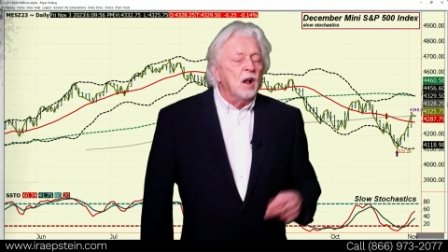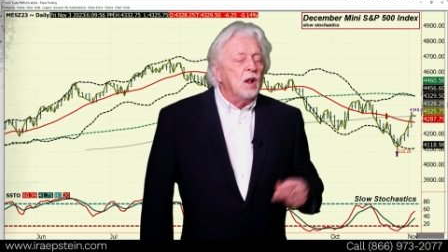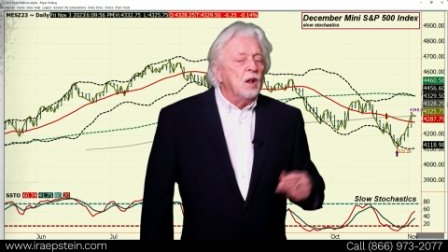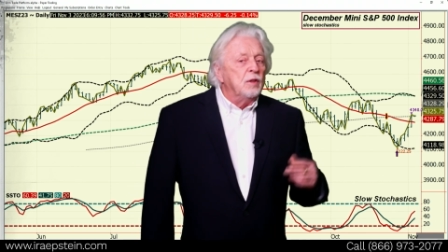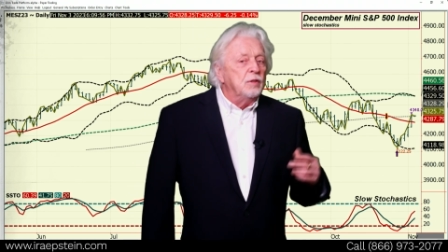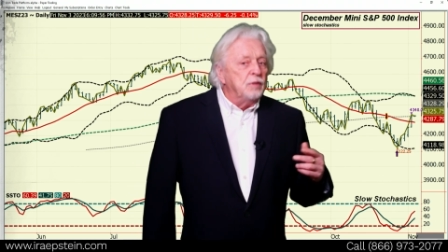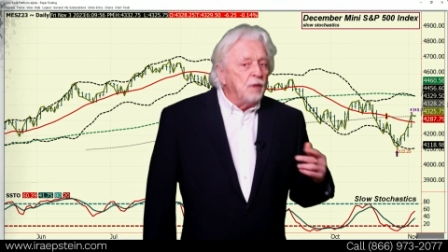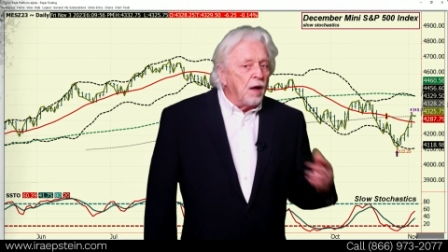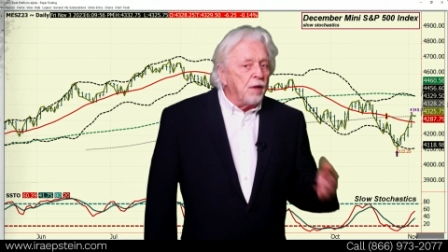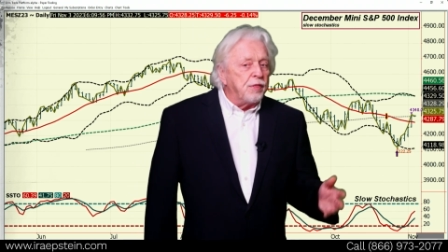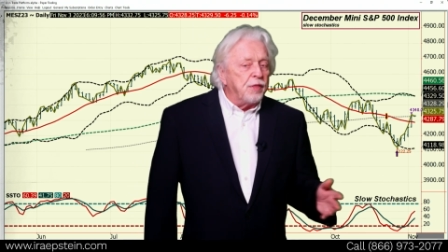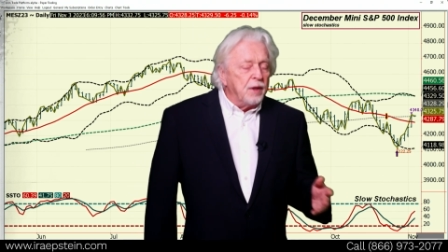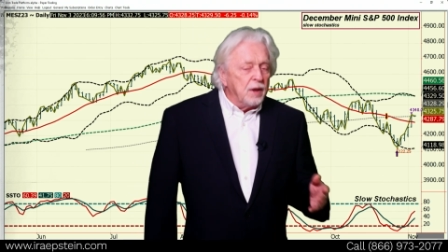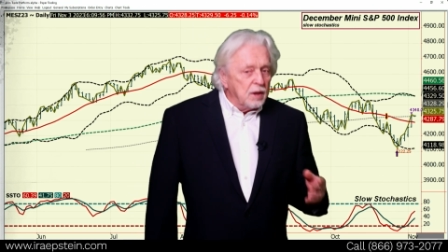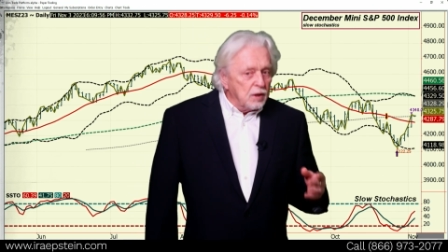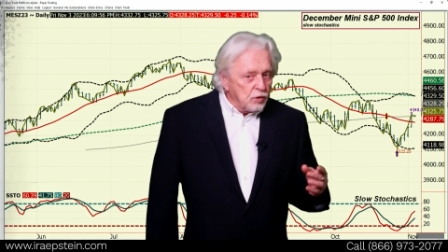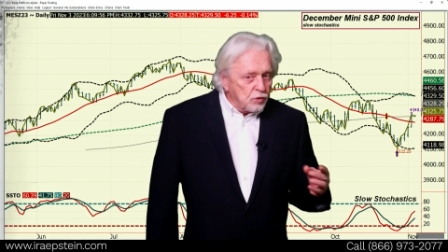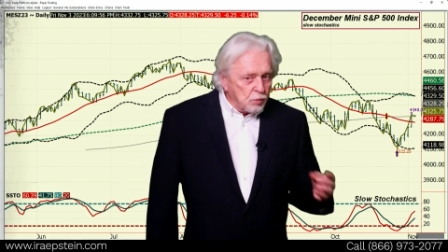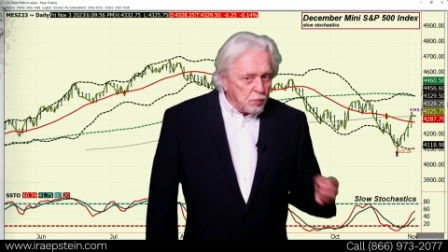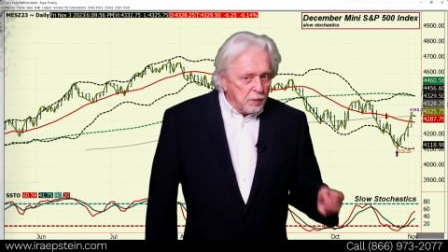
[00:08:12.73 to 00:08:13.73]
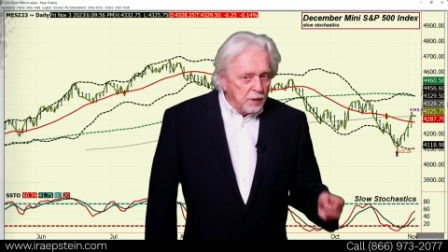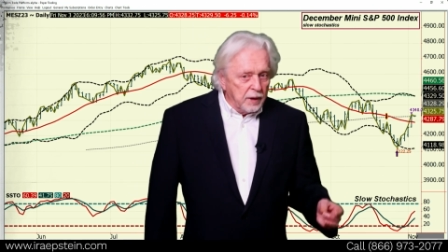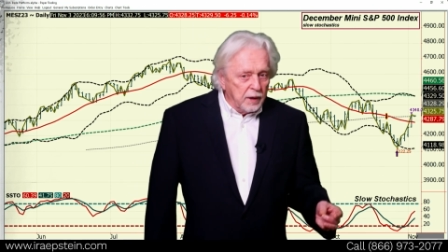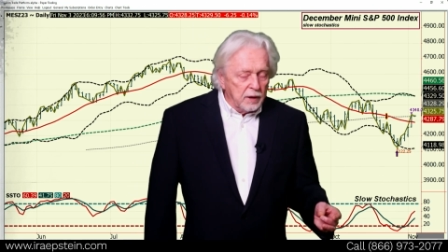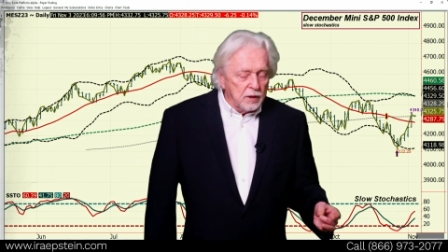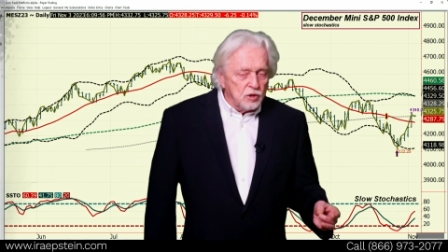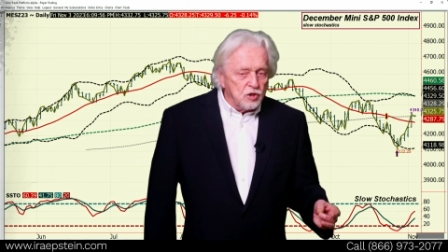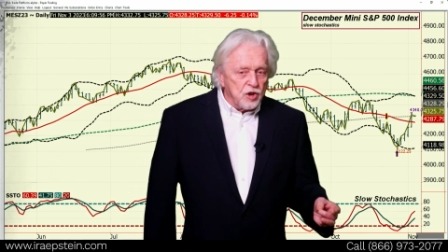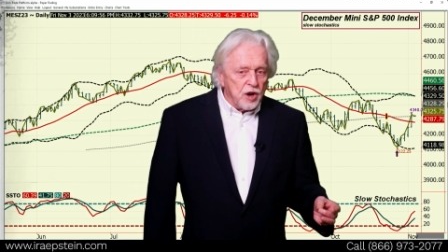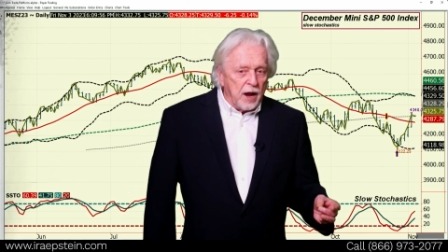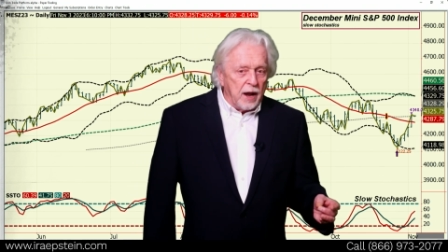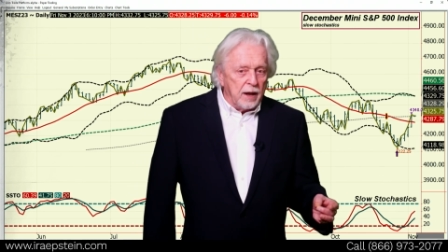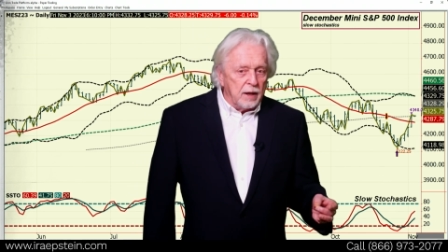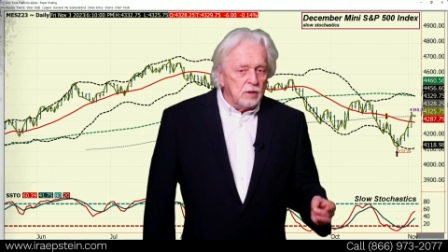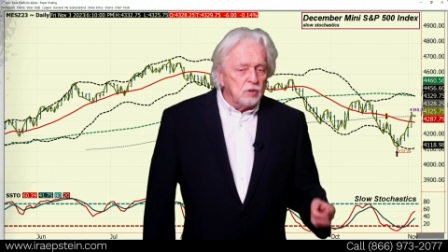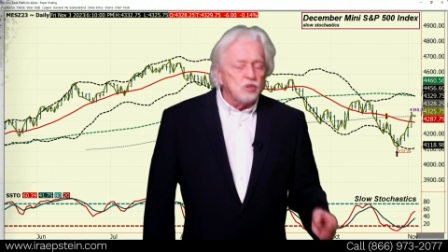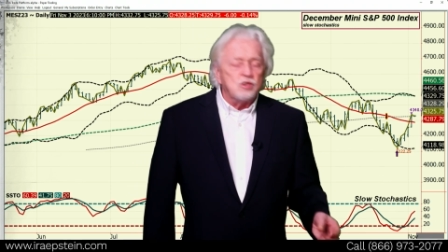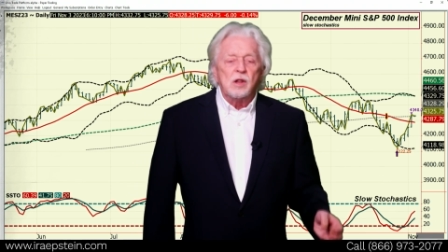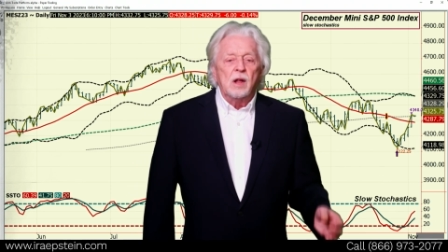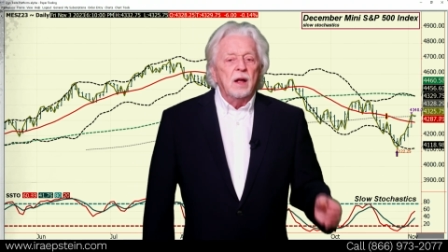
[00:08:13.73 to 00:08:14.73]
Nothing has really
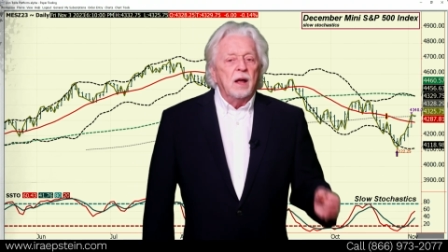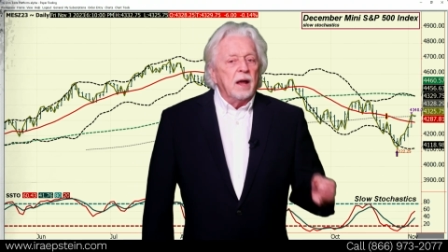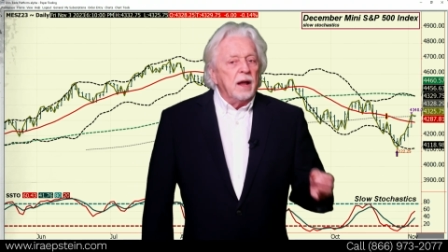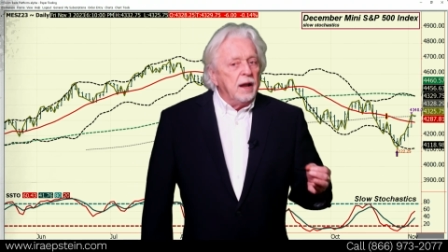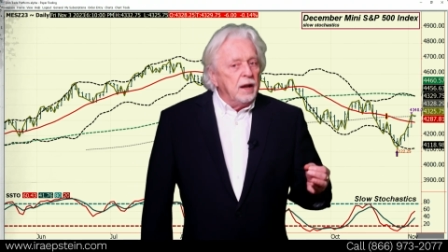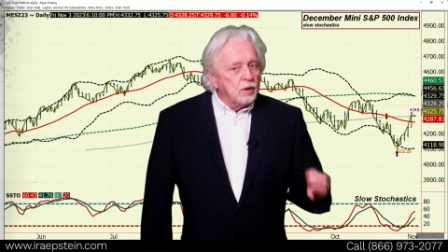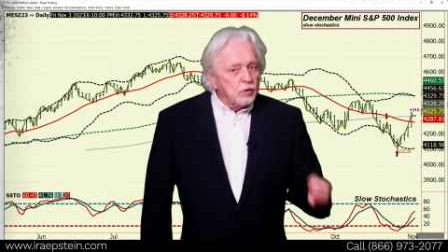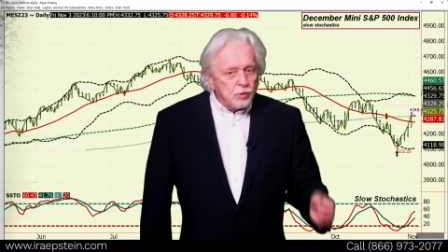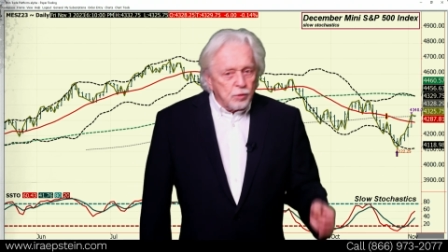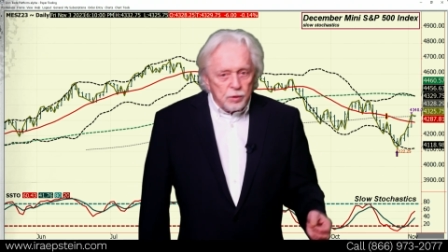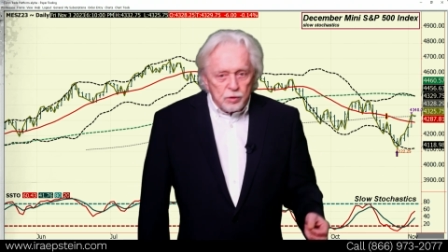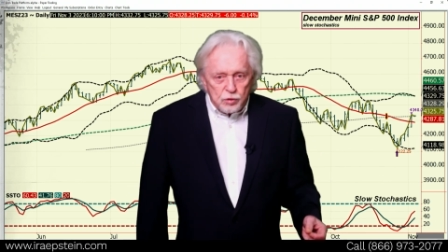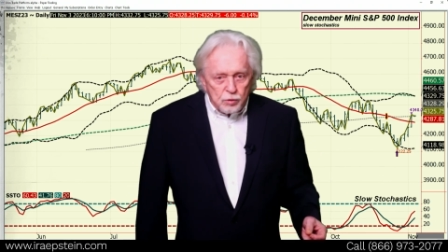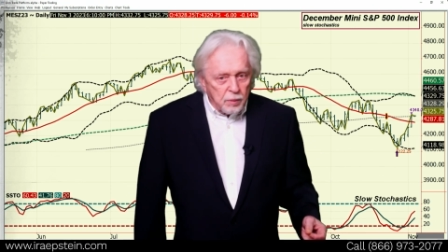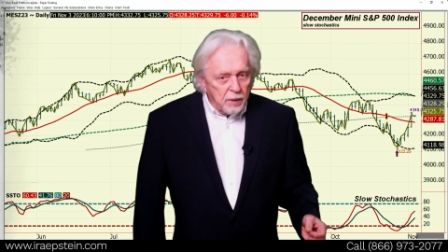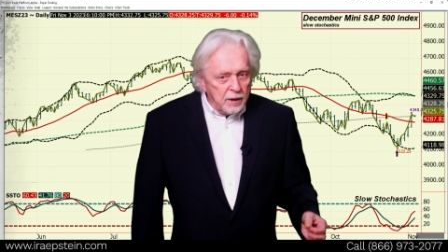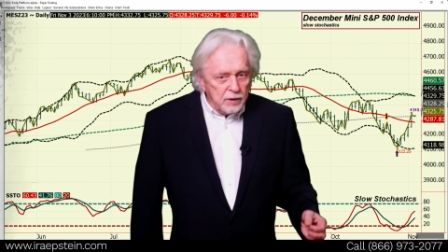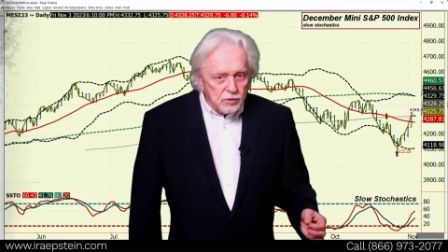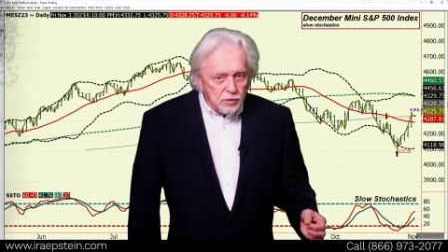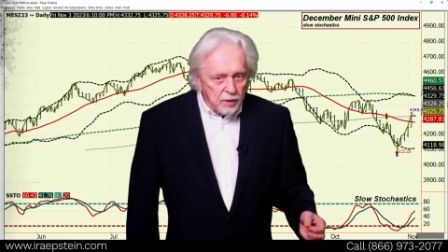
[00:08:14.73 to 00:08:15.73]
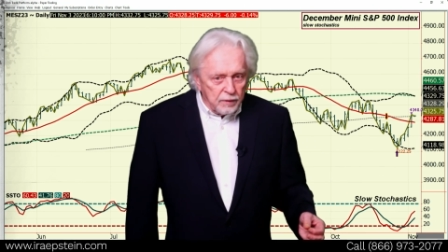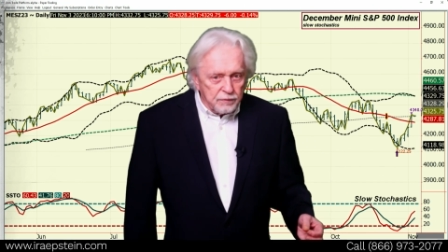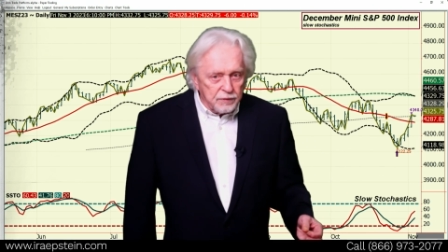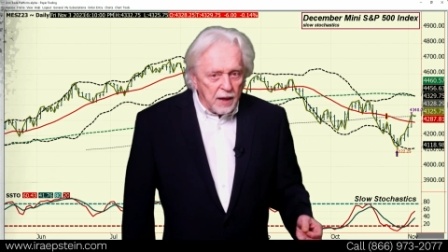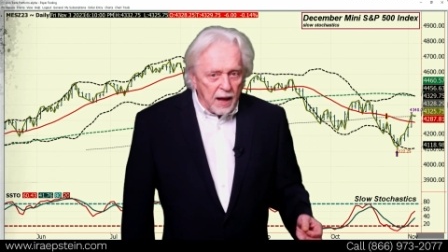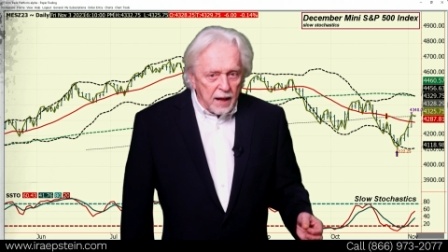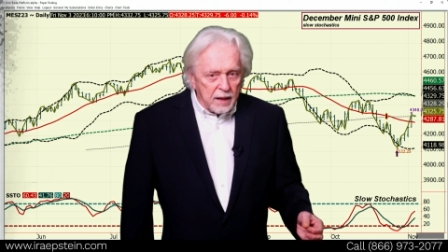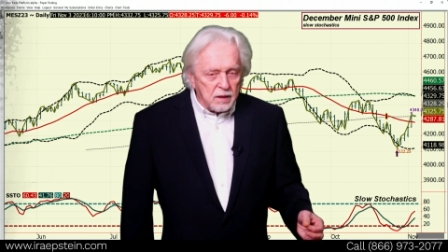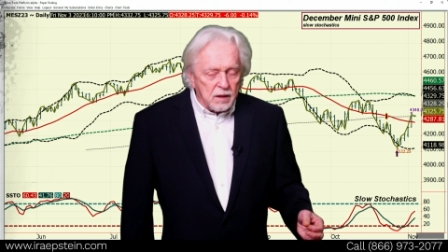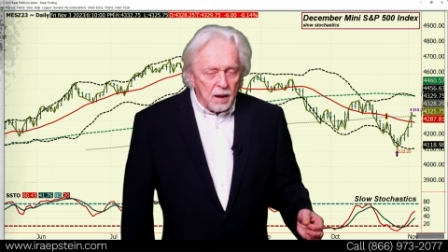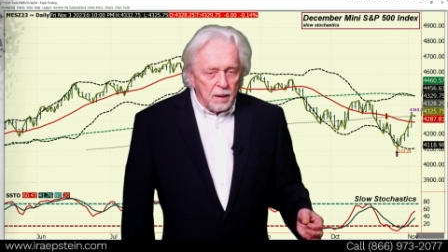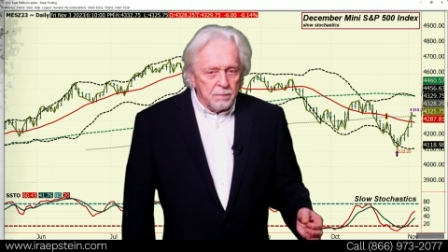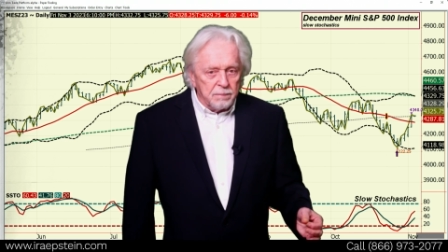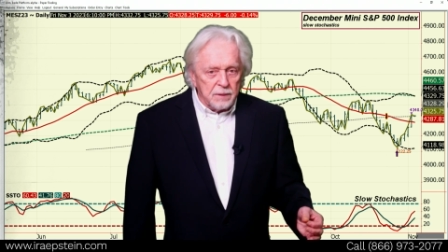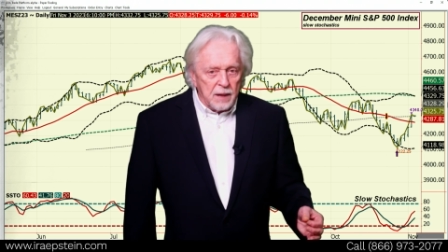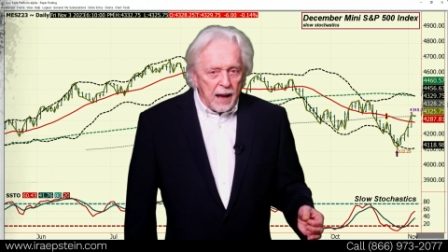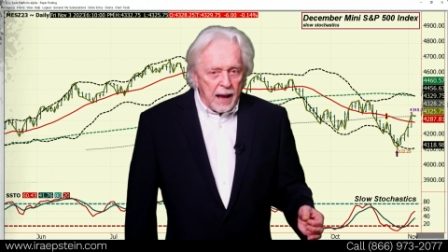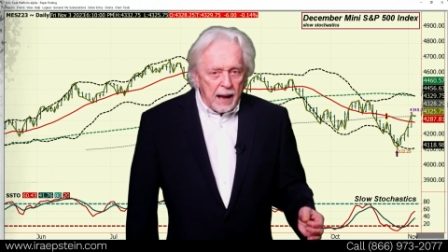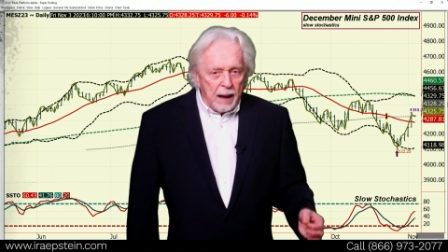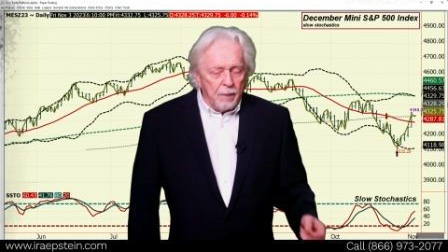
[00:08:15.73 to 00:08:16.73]
changed. Interest rates have not come
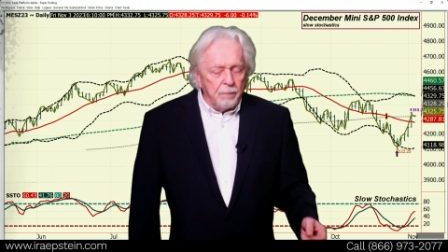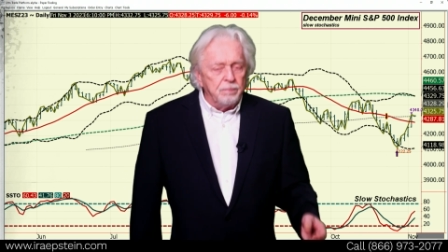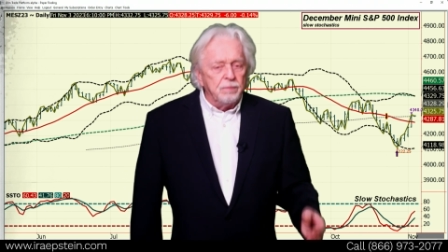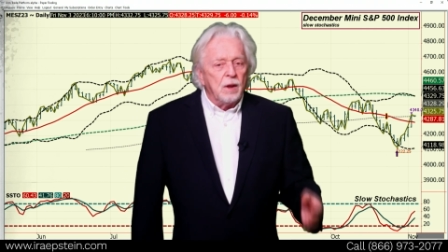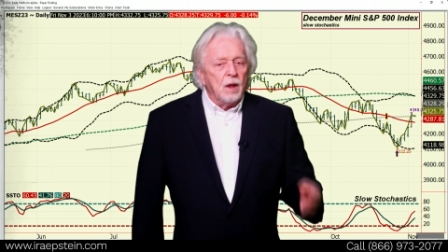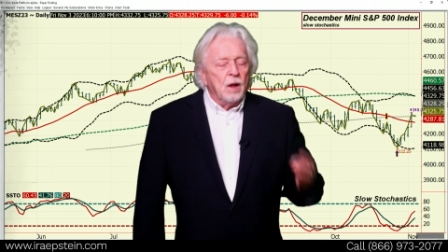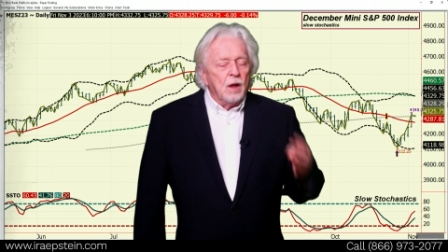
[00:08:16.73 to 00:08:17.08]
down.